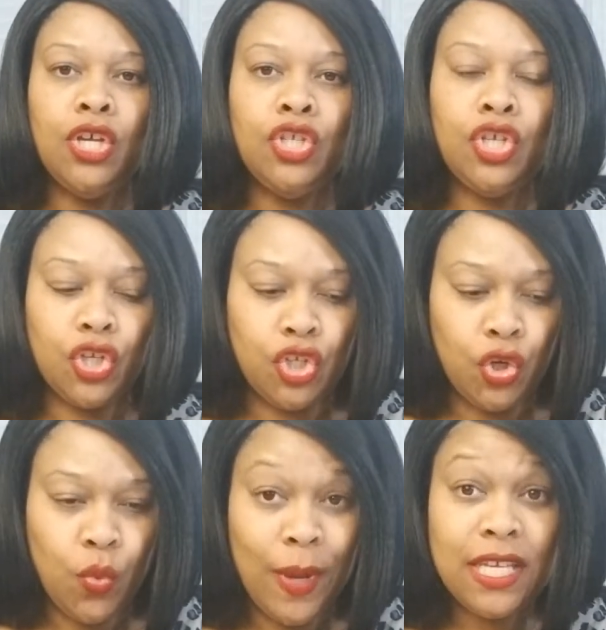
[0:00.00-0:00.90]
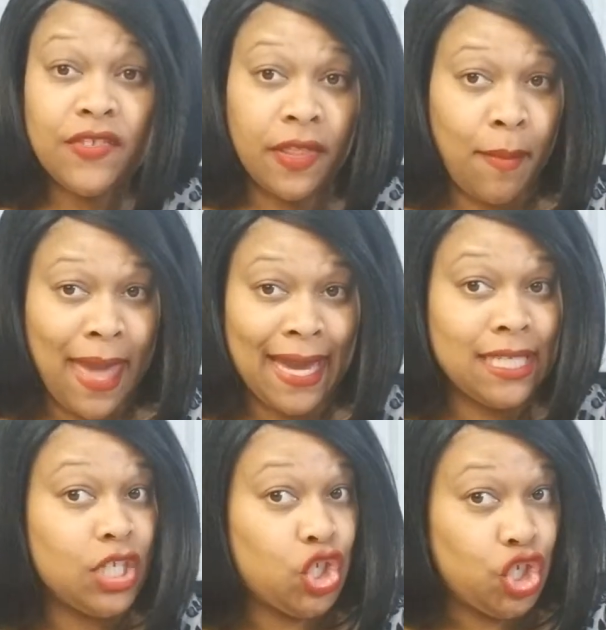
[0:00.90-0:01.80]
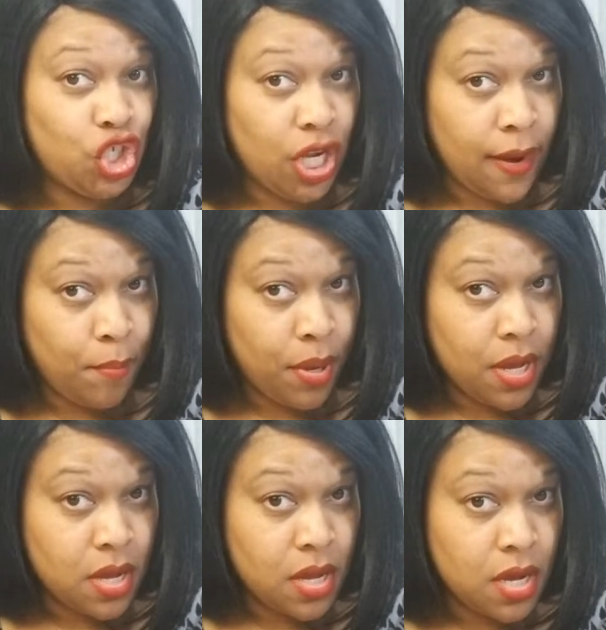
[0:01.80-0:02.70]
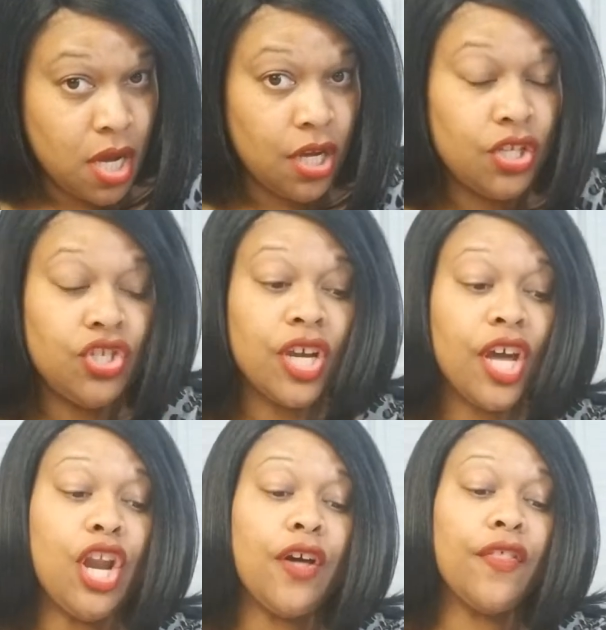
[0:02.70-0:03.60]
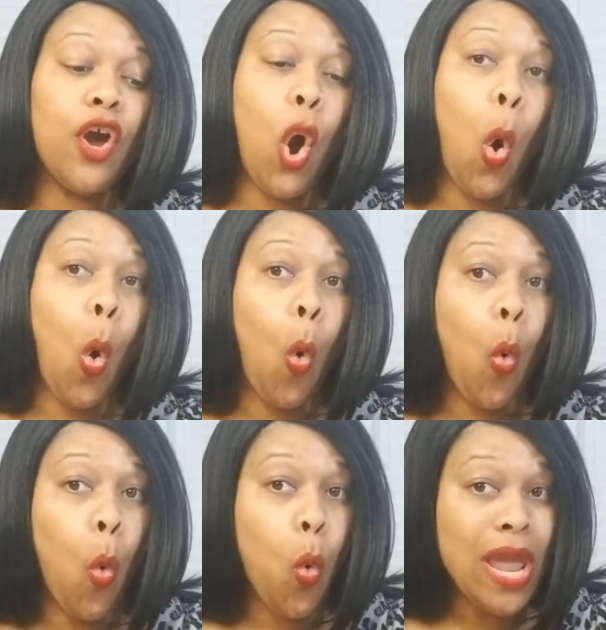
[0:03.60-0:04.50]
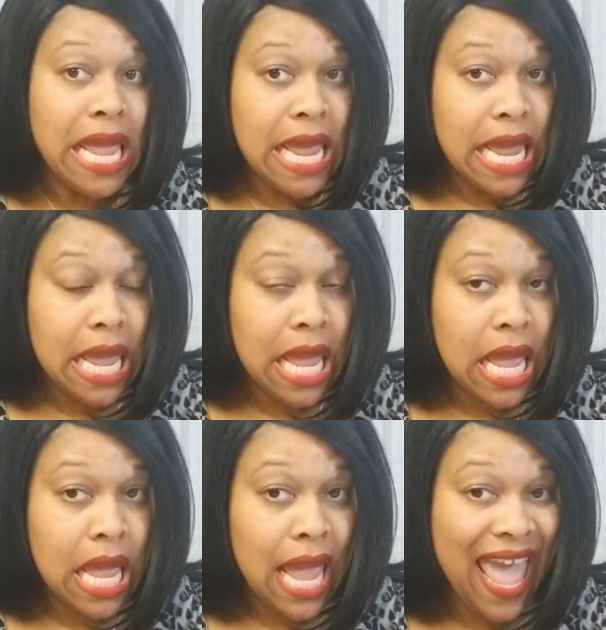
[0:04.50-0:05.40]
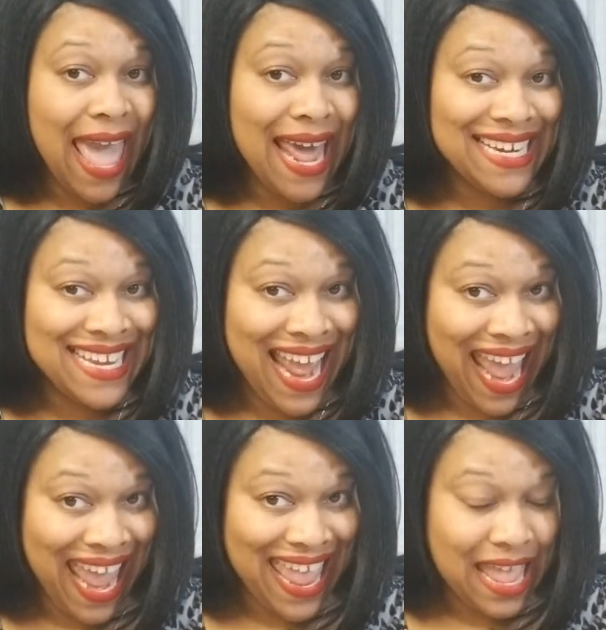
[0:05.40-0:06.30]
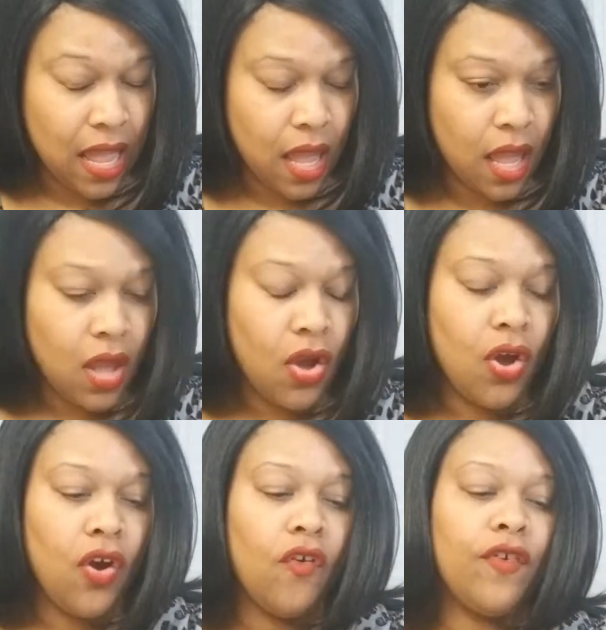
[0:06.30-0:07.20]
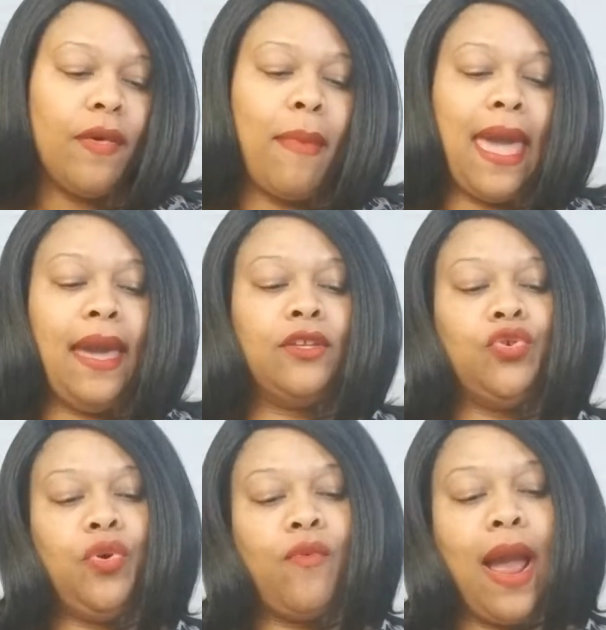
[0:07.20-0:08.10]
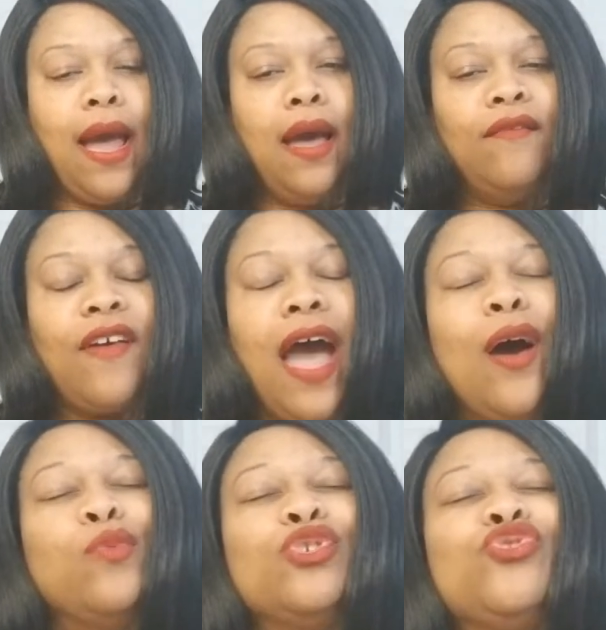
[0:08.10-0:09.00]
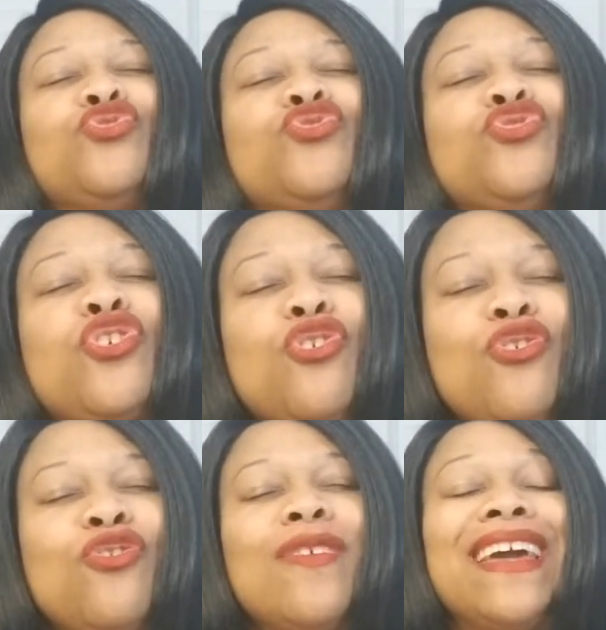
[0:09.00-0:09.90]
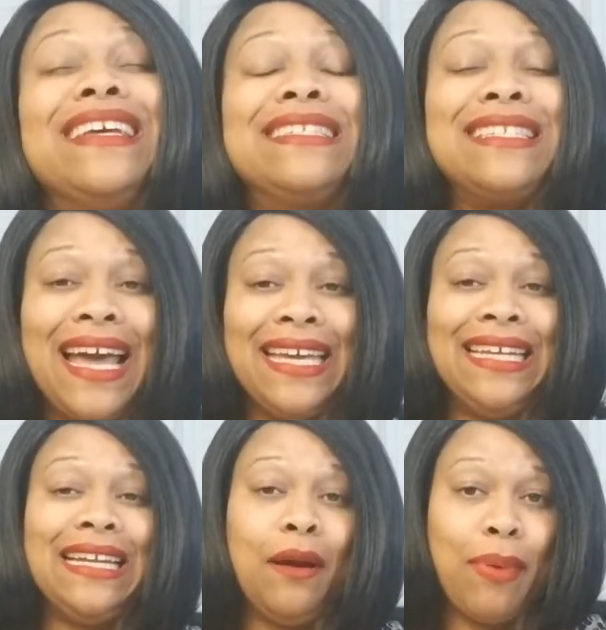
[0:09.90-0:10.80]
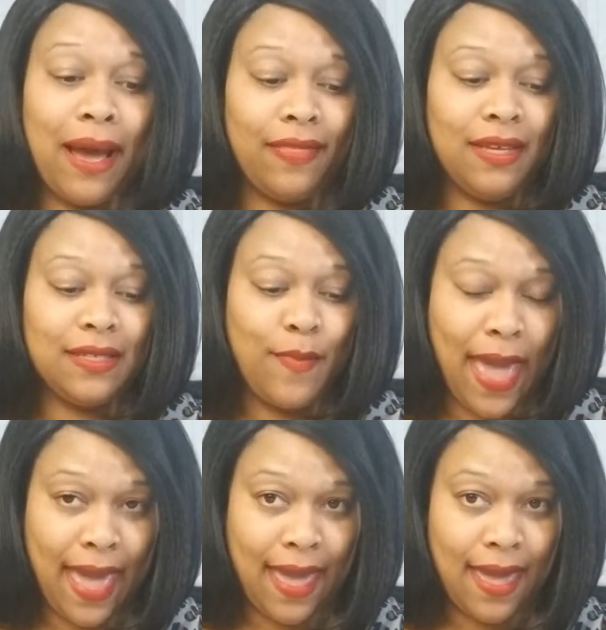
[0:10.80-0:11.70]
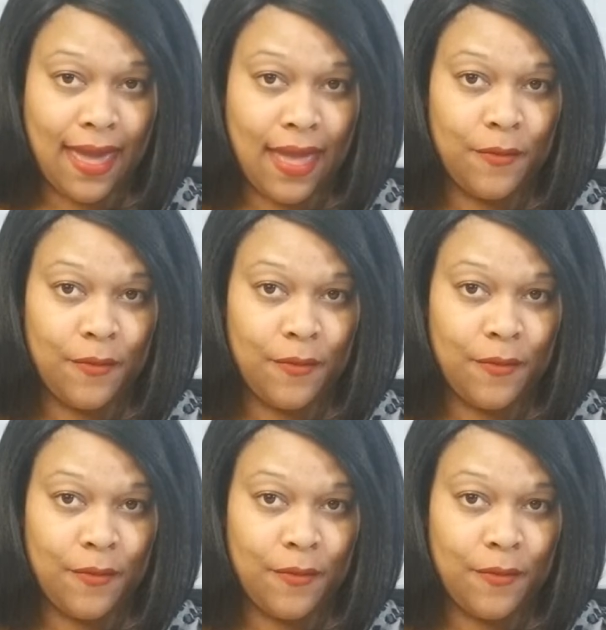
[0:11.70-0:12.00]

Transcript: Took two weeks for the bag to ship. Took another week and a day for the bag to arrive. I was so excited about this bag.